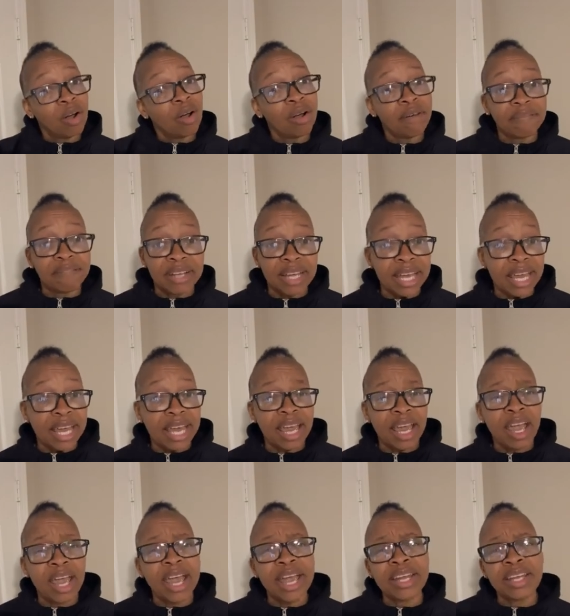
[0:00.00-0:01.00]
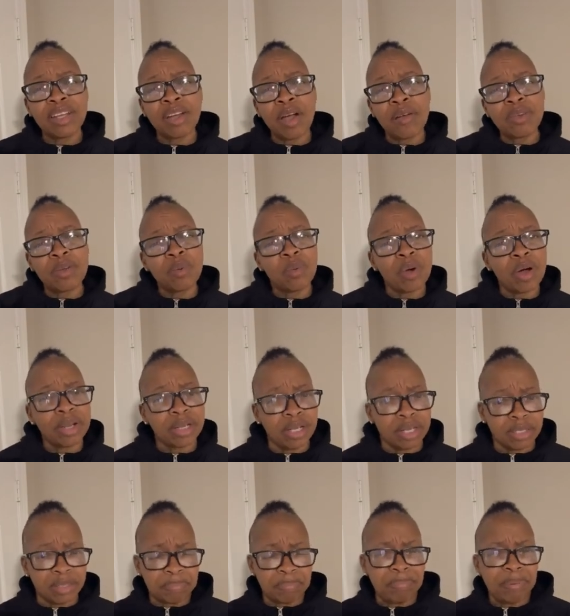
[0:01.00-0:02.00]
off the air, anyhow you want
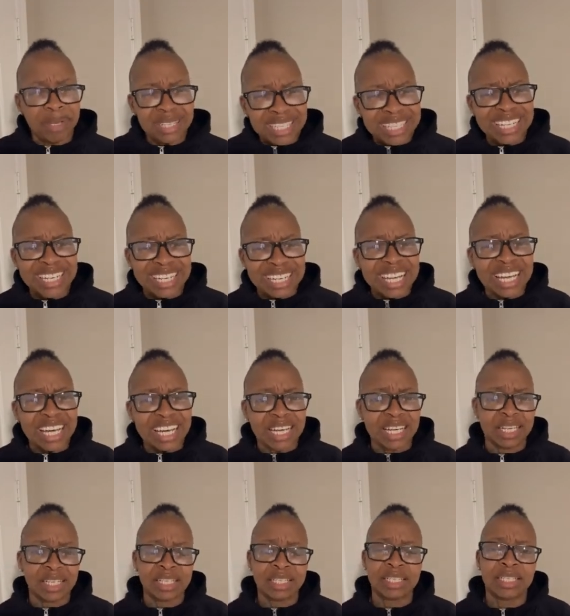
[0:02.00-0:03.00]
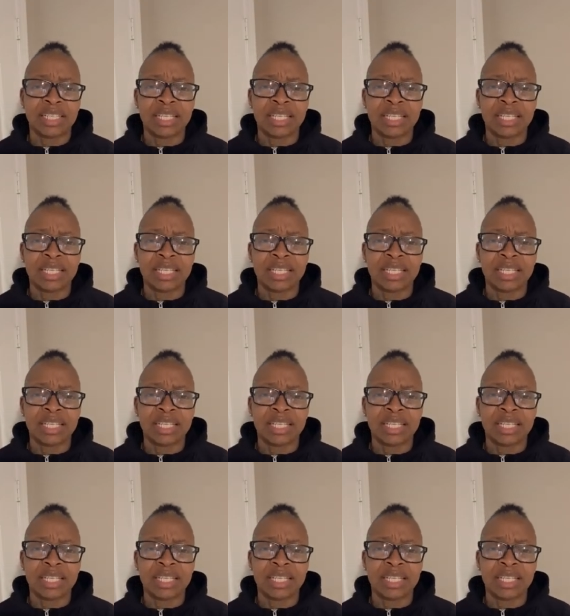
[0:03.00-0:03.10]
it. Put it in there.